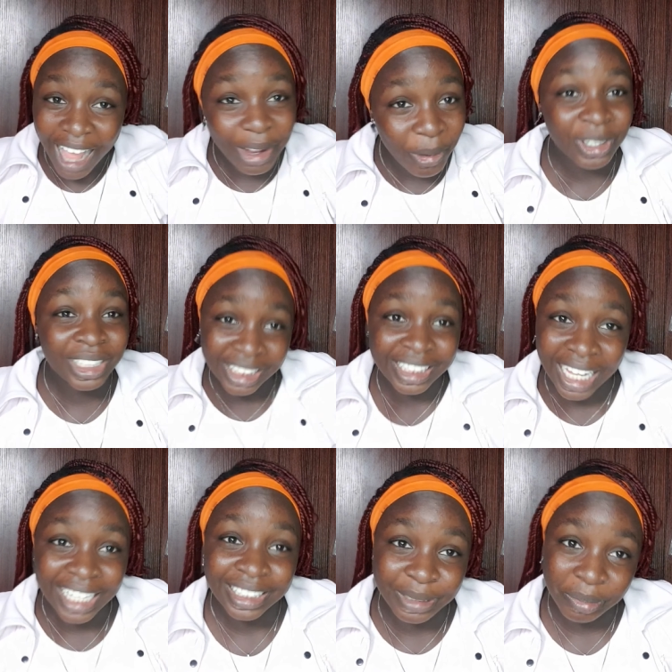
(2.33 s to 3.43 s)
eye quality,
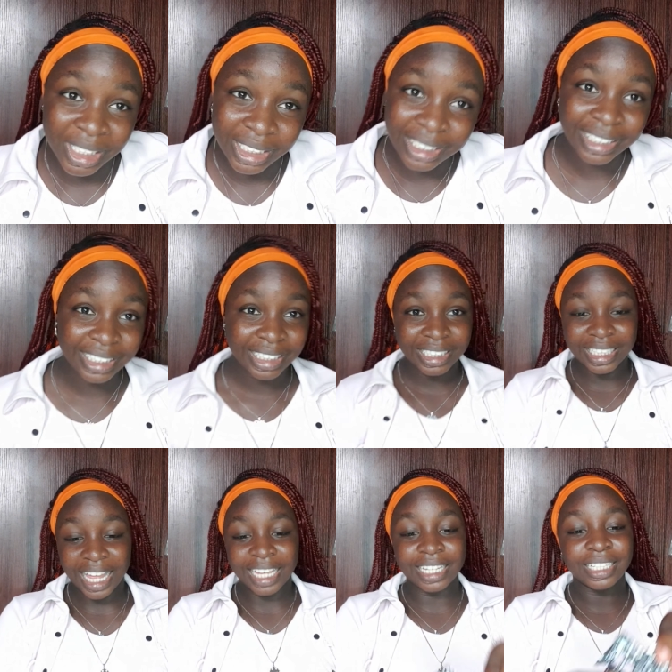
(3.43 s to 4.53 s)
that's the main thing.
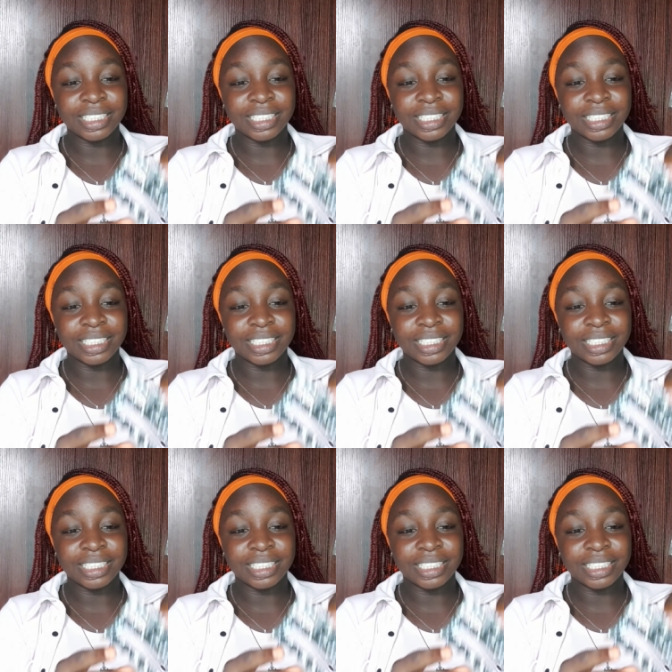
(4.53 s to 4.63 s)
Like,